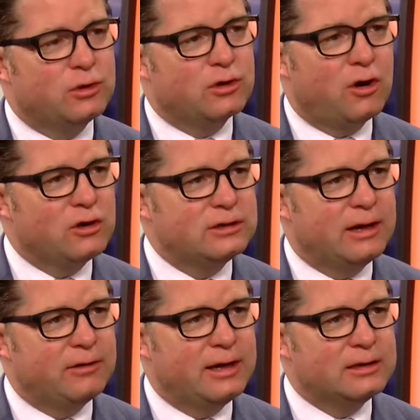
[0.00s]
with the cars
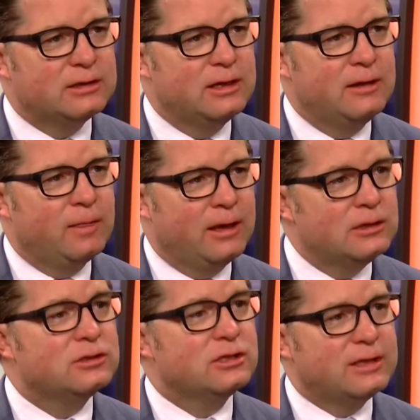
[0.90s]
nowadays,
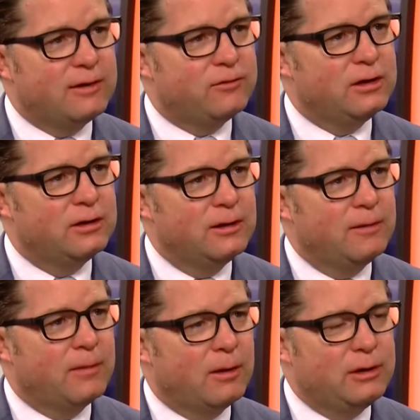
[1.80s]
is the safety.
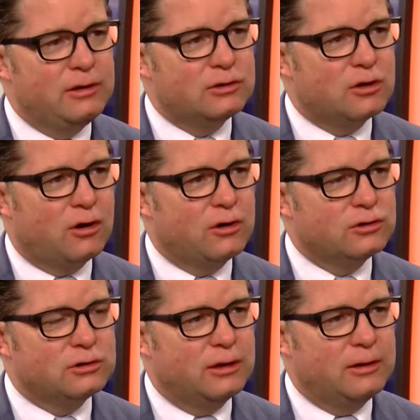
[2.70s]
I mean, these
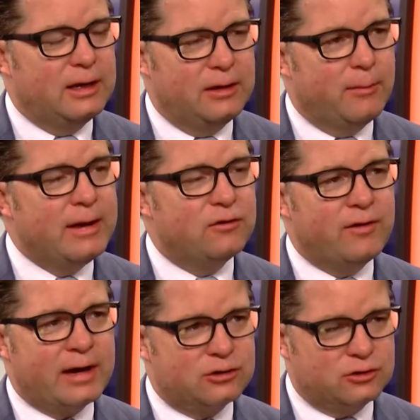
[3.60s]
cars and the
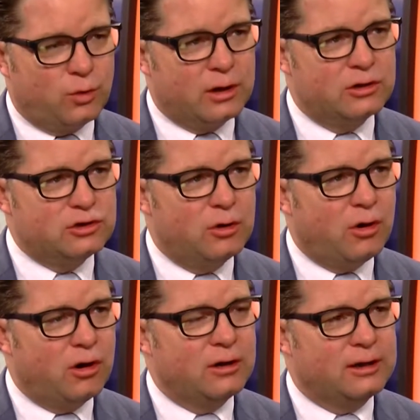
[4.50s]
manufacturers are working so
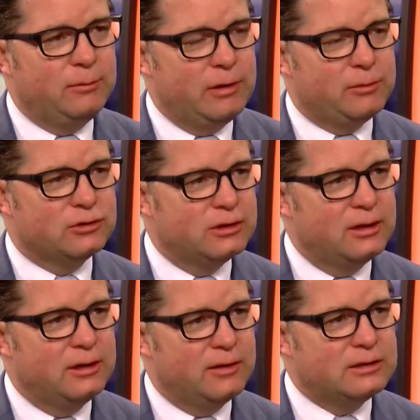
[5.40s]
hard to keep
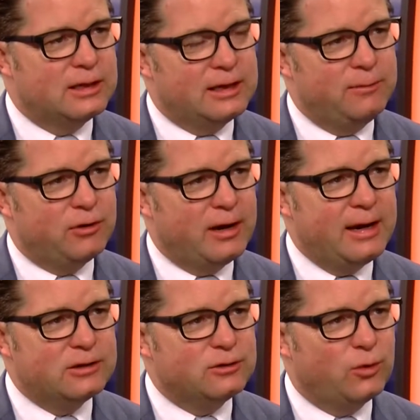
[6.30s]
they say, keep their
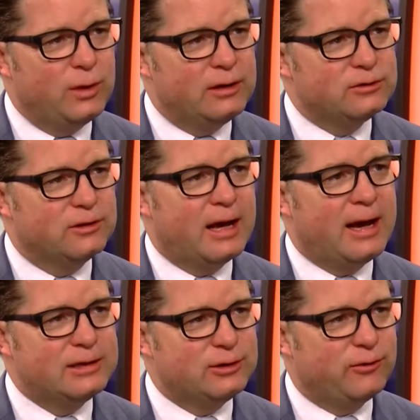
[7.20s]
hands on the wheels and the
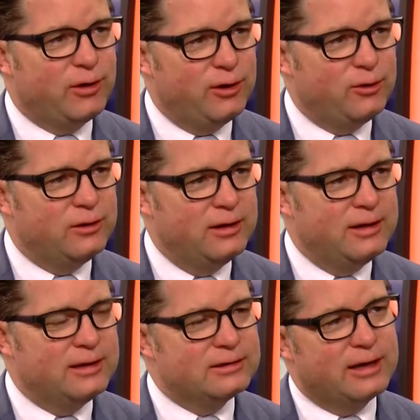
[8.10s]
eyes on the road
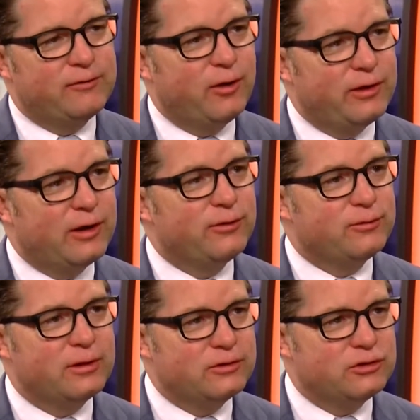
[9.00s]
instead of on the
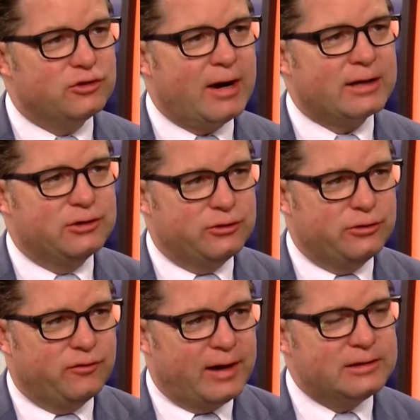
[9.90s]
other distractions
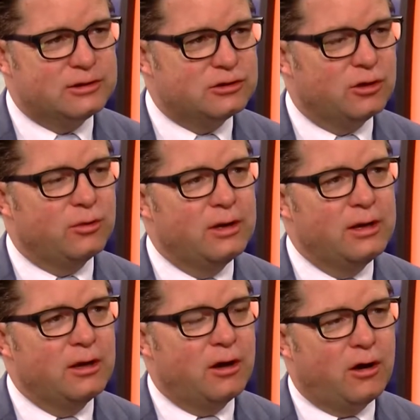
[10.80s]
or devices. So
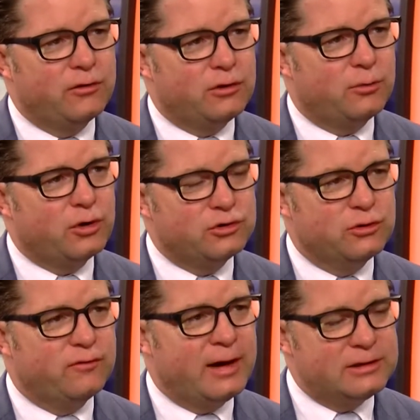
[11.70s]
all of your
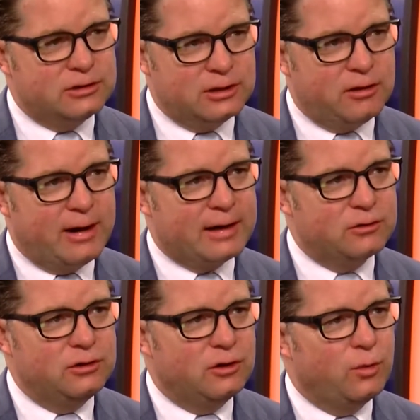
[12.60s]
personal devices
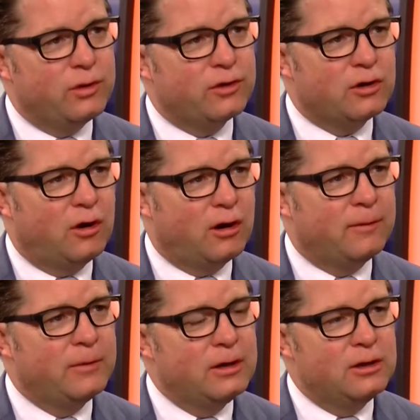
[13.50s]
interact, with the
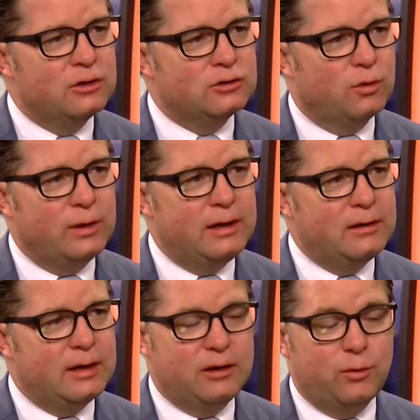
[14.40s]
car. So
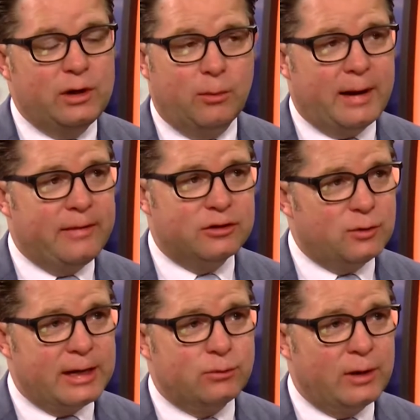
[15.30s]
we don't mind
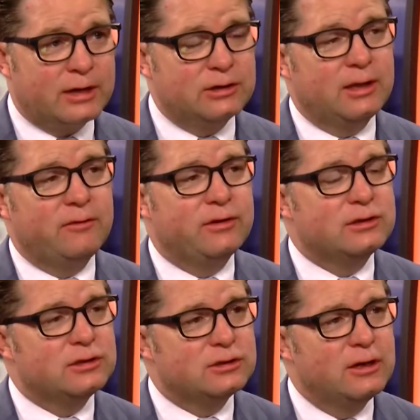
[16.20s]
this. We actually love
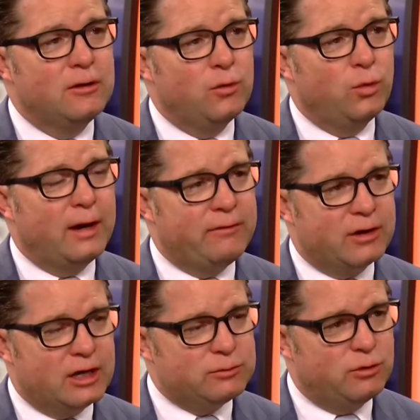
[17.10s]
this. Is we'll have
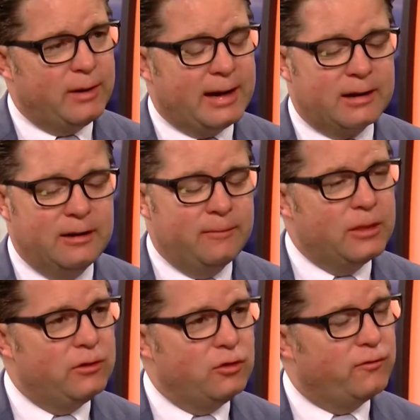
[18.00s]
the customer back,
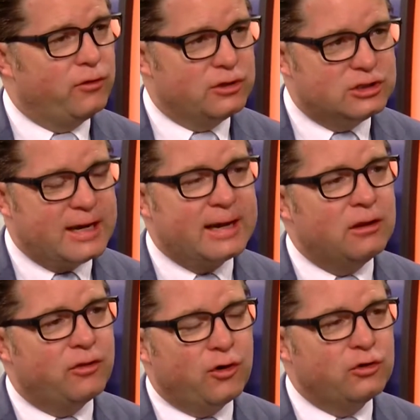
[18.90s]
for the
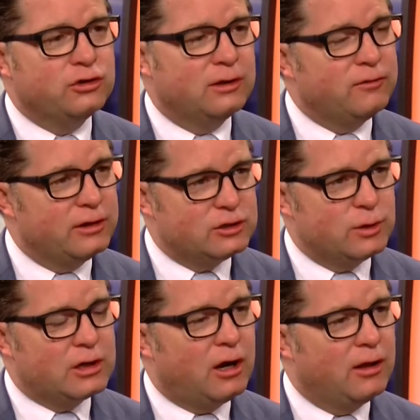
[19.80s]
second and third delivery,
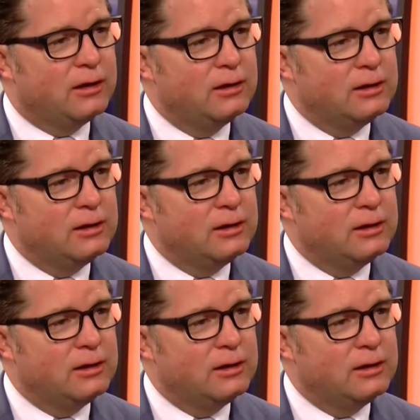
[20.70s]
as we call it,